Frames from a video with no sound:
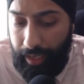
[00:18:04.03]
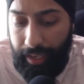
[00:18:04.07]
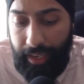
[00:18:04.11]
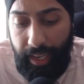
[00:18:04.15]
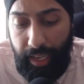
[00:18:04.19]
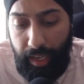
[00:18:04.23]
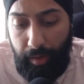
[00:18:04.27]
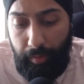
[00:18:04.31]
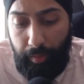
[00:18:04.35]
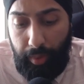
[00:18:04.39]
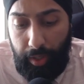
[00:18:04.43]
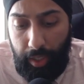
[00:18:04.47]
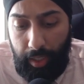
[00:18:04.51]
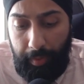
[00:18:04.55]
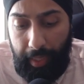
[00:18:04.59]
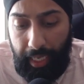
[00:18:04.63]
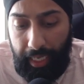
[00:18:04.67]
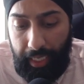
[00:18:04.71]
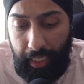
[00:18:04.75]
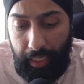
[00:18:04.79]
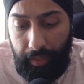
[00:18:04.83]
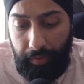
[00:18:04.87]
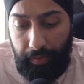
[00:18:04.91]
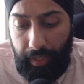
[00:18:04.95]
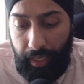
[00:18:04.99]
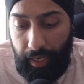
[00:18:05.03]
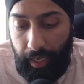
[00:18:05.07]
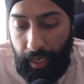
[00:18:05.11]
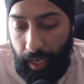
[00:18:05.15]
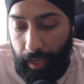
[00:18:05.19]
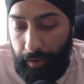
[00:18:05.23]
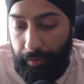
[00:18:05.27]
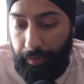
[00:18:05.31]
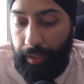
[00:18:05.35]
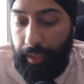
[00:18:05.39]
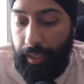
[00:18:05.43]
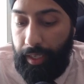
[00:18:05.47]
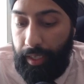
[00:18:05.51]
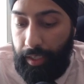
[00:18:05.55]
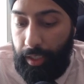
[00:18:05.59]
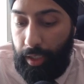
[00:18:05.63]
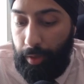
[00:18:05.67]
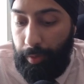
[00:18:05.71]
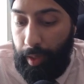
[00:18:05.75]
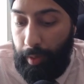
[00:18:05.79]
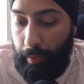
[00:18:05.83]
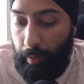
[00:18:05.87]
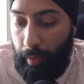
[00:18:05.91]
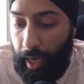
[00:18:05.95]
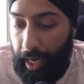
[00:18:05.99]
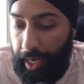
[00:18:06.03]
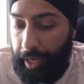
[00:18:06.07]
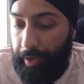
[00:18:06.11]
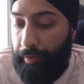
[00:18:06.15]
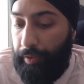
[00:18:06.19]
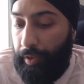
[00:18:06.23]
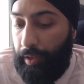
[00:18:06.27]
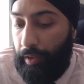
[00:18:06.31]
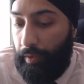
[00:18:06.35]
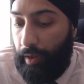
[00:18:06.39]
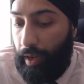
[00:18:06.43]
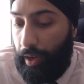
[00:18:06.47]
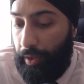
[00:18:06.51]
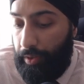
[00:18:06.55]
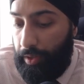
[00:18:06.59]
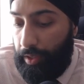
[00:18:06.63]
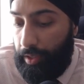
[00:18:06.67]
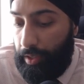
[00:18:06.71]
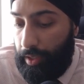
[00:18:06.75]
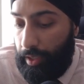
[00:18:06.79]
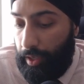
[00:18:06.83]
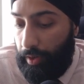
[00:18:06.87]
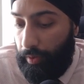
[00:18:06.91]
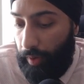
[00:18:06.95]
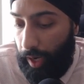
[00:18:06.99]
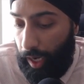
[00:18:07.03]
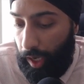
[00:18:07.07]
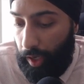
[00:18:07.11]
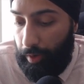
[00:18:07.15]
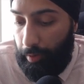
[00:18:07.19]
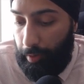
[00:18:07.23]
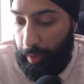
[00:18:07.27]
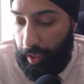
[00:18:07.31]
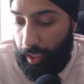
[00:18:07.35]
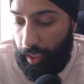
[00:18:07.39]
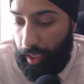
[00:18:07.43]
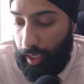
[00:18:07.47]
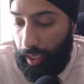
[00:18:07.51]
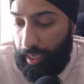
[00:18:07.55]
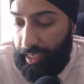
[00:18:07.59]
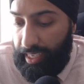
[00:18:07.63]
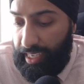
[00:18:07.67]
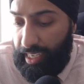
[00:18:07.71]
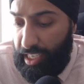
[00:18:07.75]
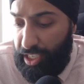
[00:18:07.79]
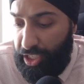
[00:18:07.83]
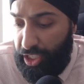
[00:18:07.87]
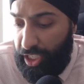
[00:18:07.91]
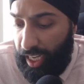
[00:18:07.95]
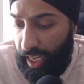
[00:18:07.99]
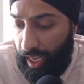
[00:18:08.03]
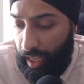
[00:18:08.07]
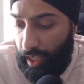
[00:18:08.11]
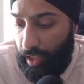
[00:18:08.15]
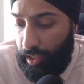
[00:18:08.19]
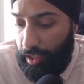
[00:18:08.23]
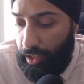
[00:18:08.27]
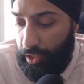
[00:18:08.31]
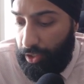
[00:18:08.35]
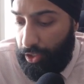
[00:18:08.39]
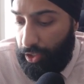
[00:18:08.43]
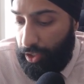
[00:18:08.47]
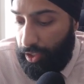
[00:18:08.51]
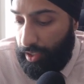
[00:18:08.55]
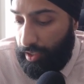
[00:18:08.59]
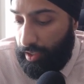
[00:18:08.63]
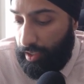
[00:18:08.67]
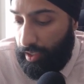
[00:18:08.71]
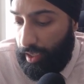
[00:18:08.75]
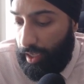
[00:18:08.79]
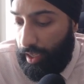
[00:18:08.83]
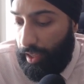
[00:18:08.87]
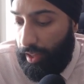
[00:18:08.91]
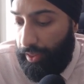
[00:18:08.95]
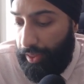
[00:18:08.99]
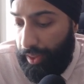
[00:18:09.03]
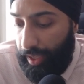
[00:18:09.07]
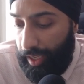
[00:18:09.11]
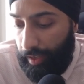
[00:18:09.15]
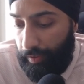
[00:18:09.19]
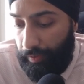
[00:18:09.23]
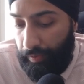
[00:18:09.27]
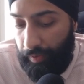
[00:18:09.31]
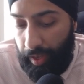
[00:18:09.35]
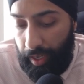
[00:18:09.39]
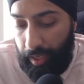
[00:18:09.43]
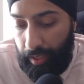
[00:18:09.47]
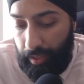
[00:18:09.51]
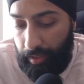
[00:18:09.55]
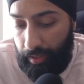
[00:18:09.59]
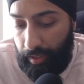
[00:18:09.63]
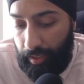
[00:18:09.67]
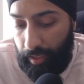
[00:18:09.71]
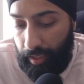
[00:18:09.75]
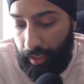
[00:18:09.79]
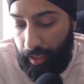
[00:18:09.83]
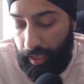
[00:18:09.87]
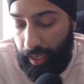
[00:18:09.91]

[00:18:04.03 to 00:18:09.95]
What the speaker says: and perspective that I forget to be mindful of others around me and challenges they faced,